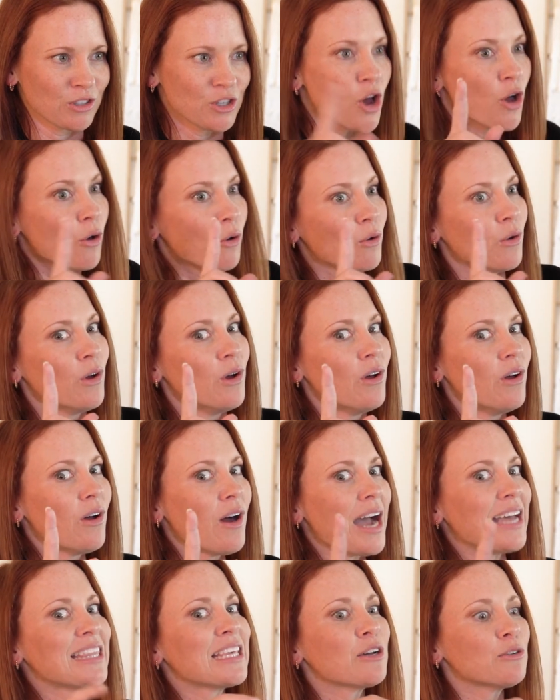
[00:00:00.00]
No,
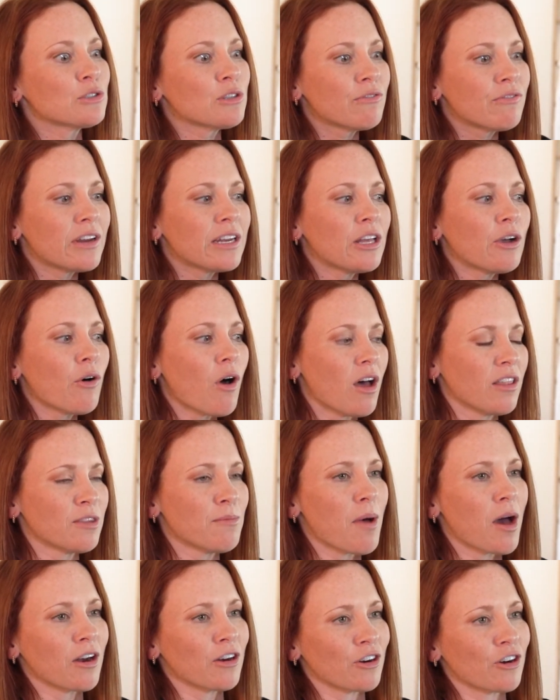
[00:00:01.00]
I think it was a video on the
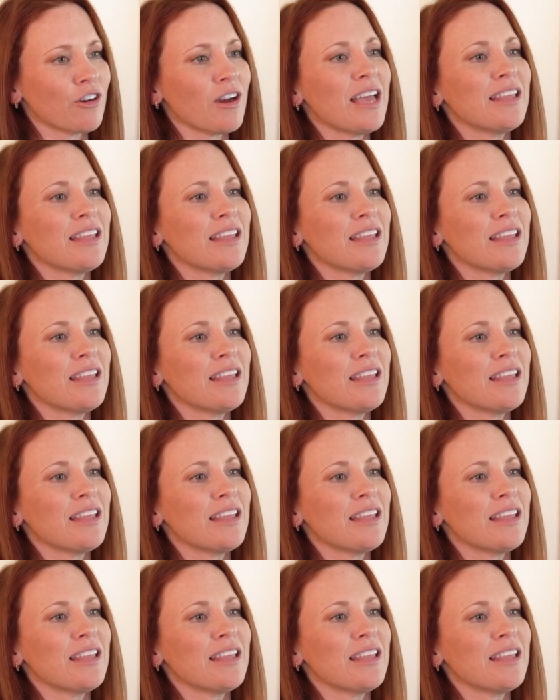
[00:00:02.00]
monitor.